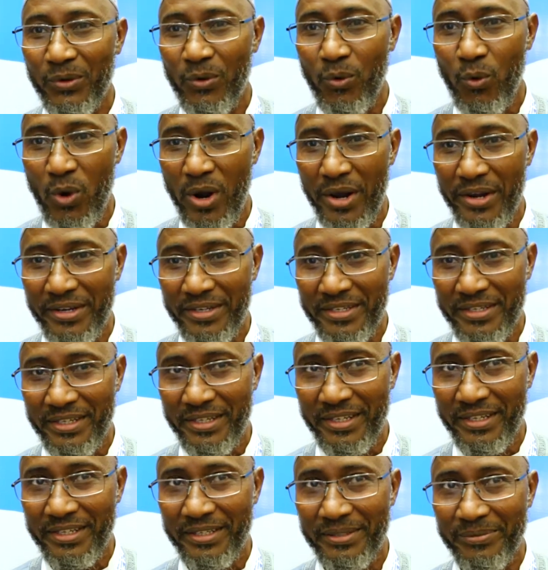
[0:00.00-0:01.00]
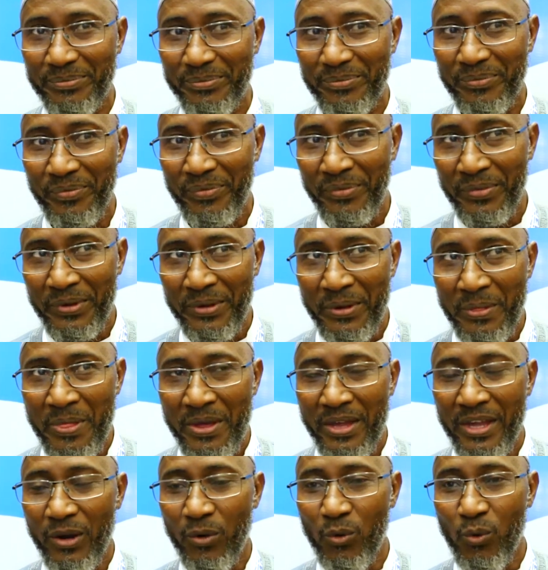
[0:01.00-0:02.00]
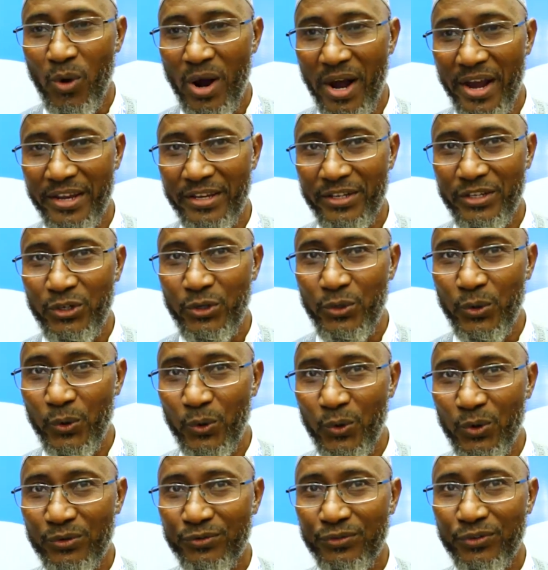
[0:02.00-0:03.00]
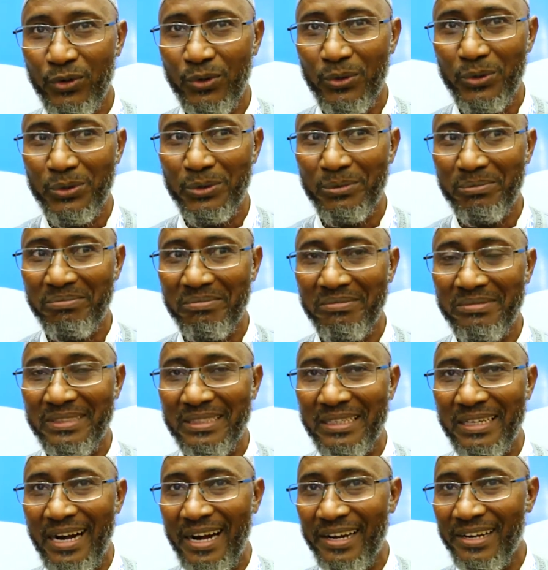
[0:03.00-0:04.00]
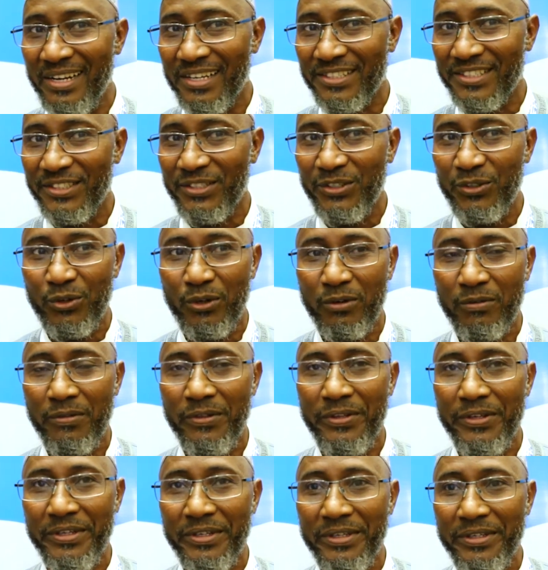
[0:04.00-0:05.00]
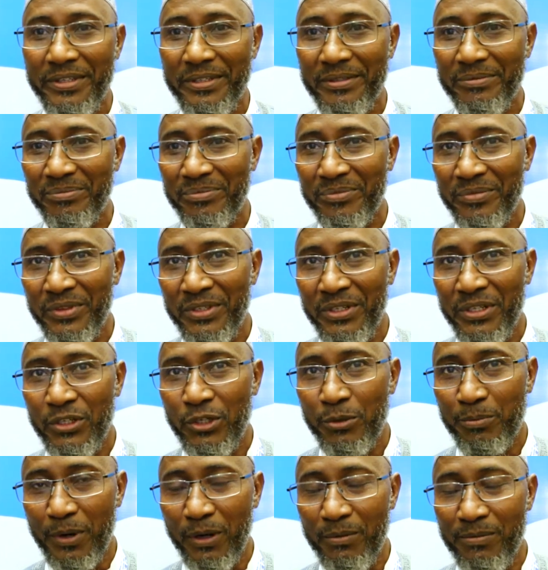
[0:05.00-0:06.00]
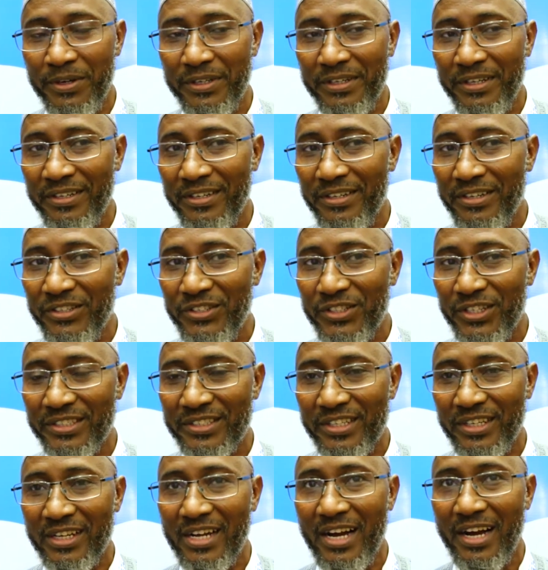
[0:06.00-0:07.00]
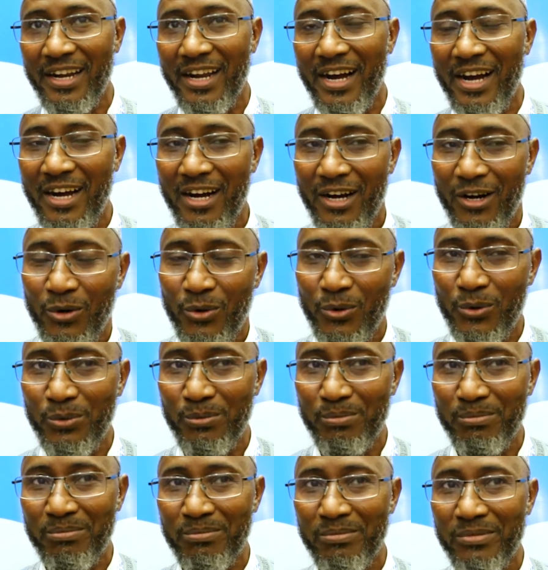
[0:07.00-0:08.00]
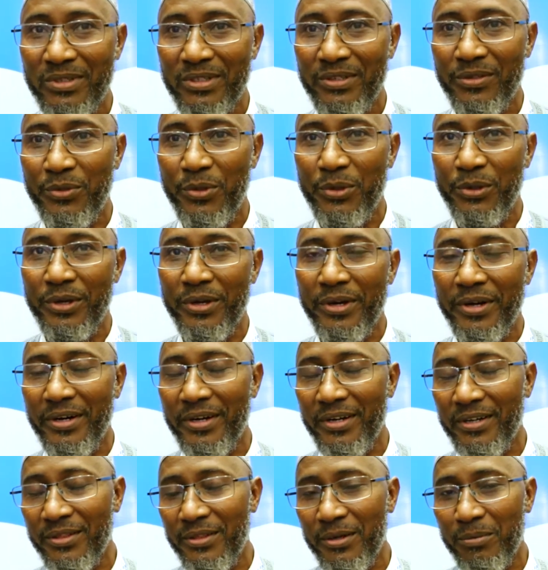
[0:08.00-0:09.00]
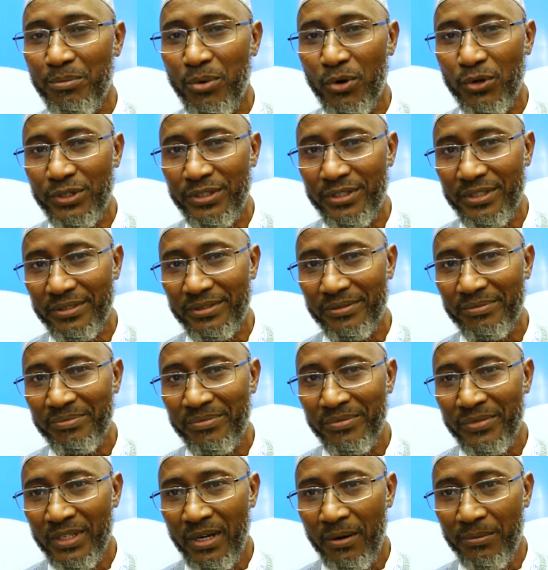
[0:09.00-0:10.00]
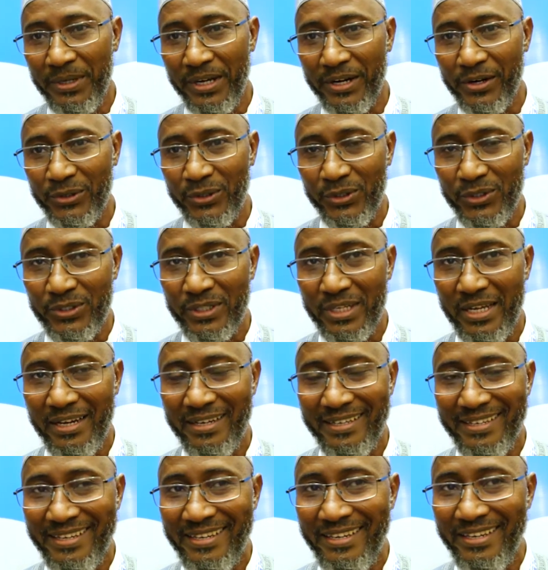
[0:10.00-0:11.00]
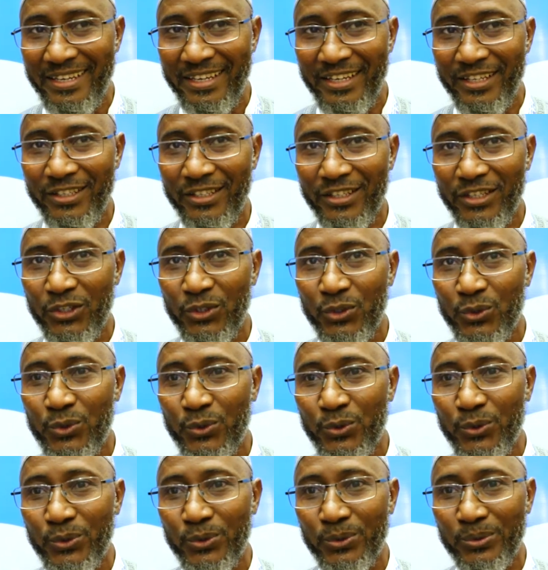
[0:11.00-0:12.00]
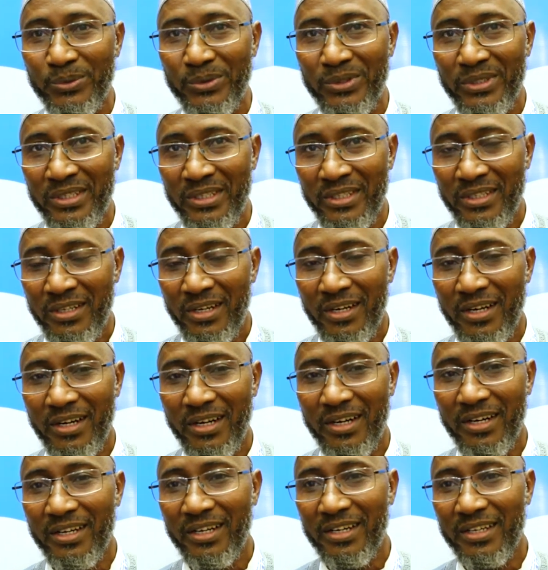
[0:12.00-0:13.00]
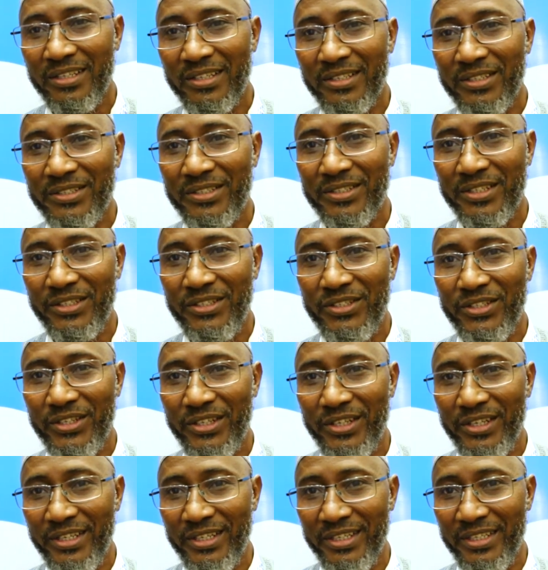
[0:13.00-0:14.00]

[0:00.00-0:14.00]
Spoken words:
quite a wide door for understanding of the deployment in digital tech and how the board of directors can key in into such new